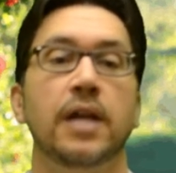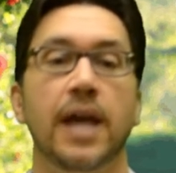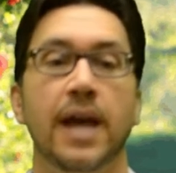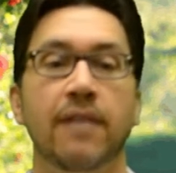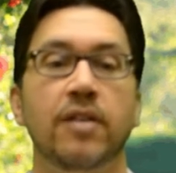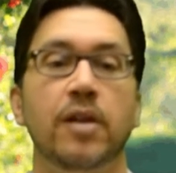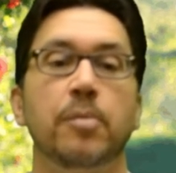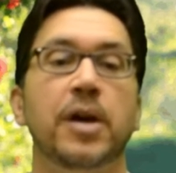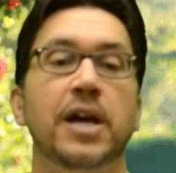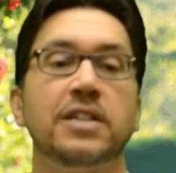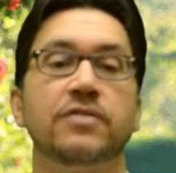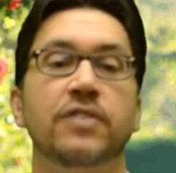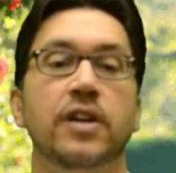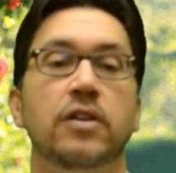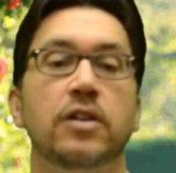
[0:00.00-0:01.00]
Having a
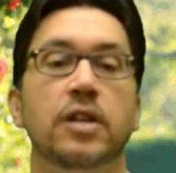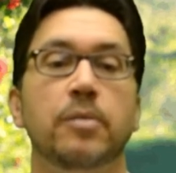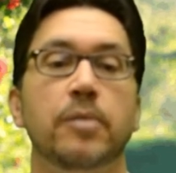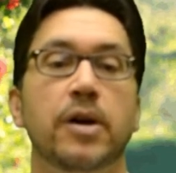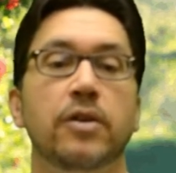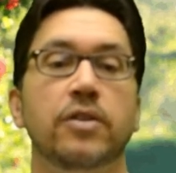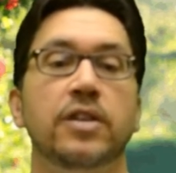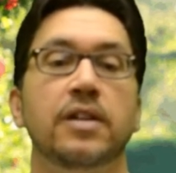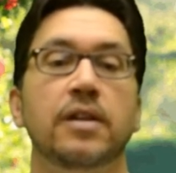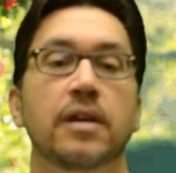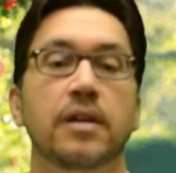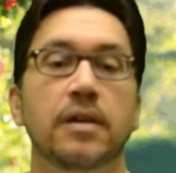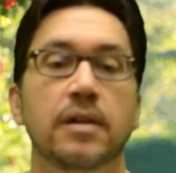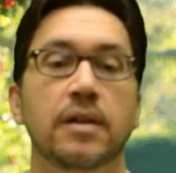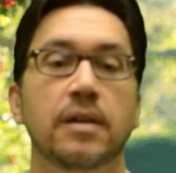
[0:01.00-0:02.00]
pacifier in the mouth
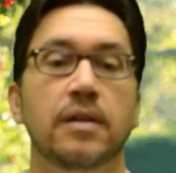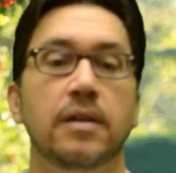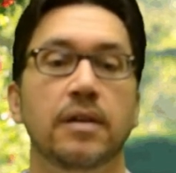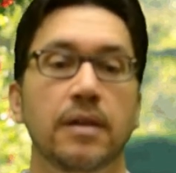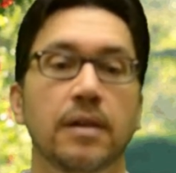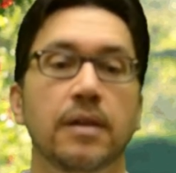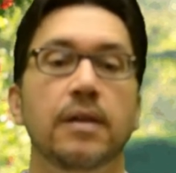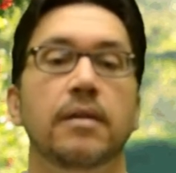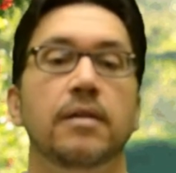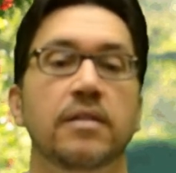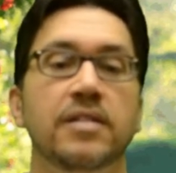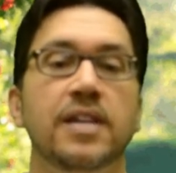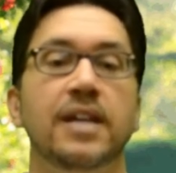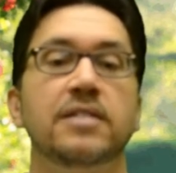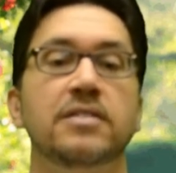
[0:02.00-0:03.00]

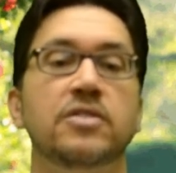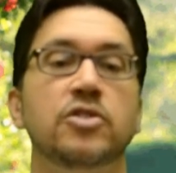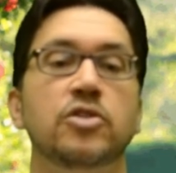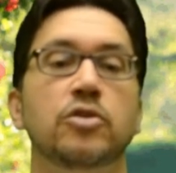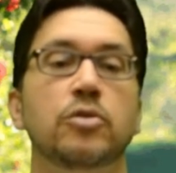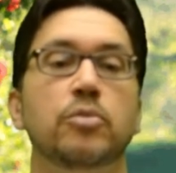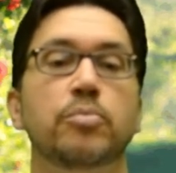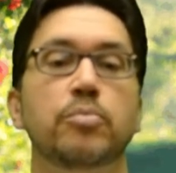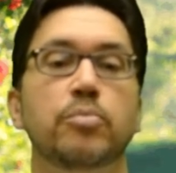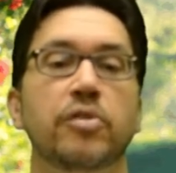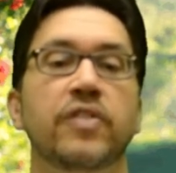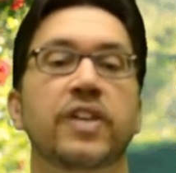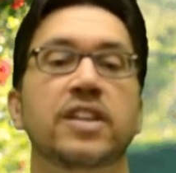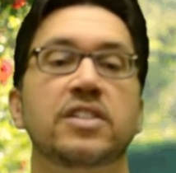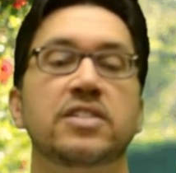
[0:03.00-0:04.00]
tends to
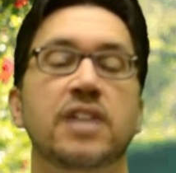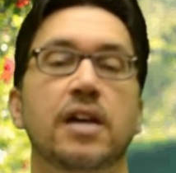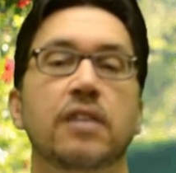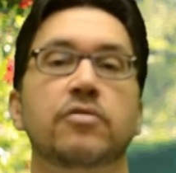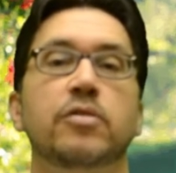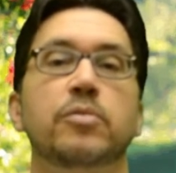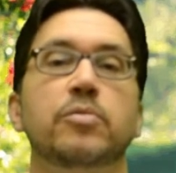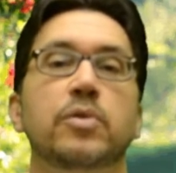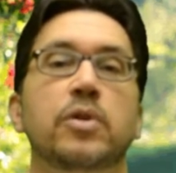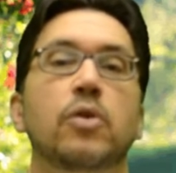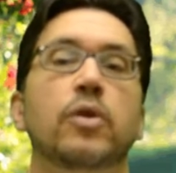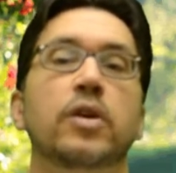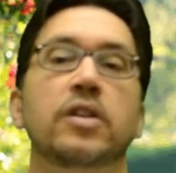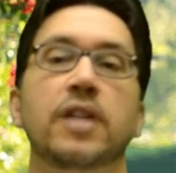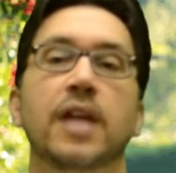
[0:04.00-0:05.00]
prevent the child from
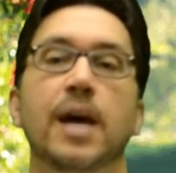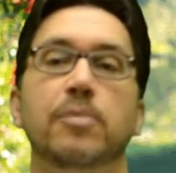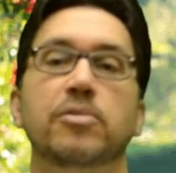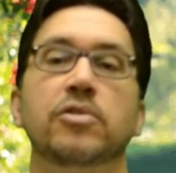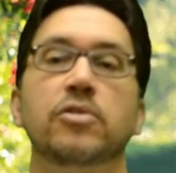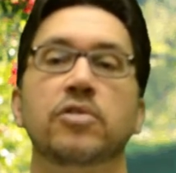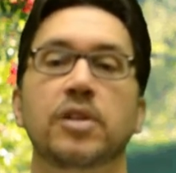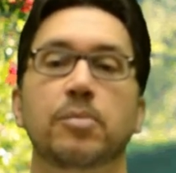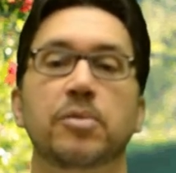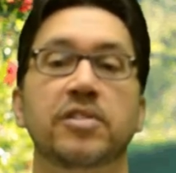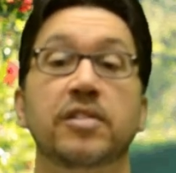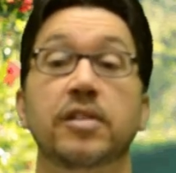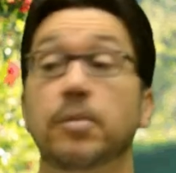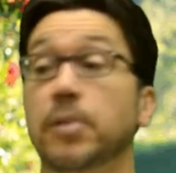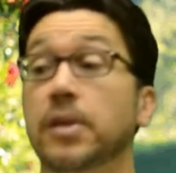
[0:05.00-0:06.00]
going to the absolute
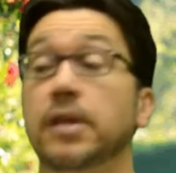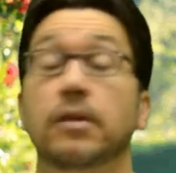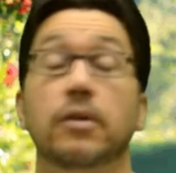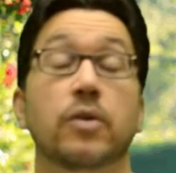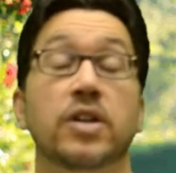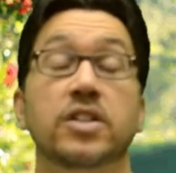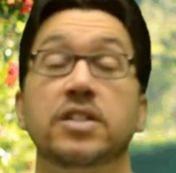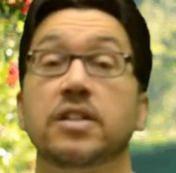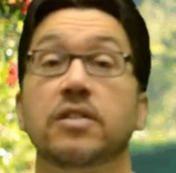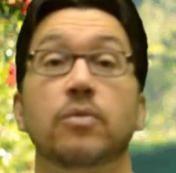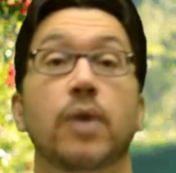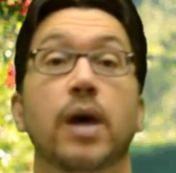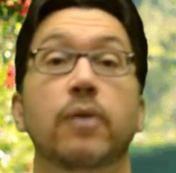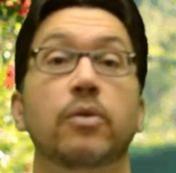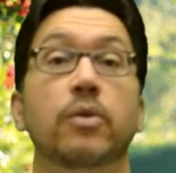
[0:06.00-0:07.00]
deepest sleep, and the question is,
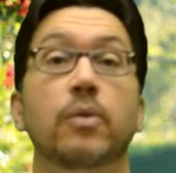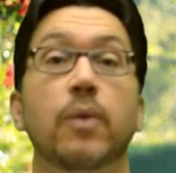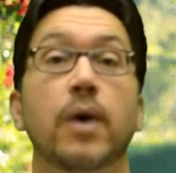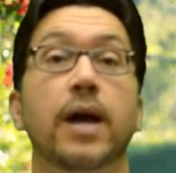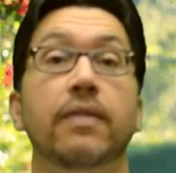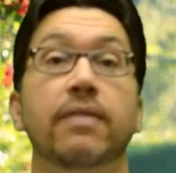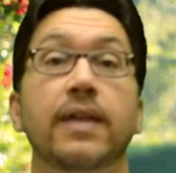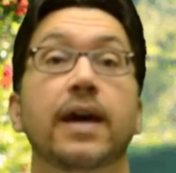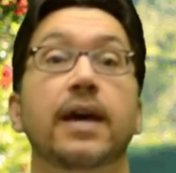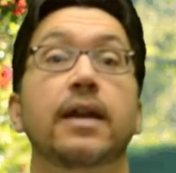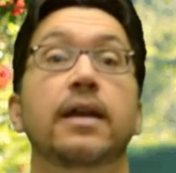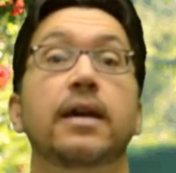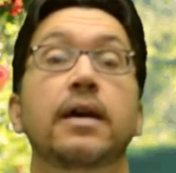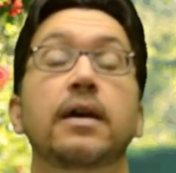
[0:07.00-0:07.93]
why would we want that?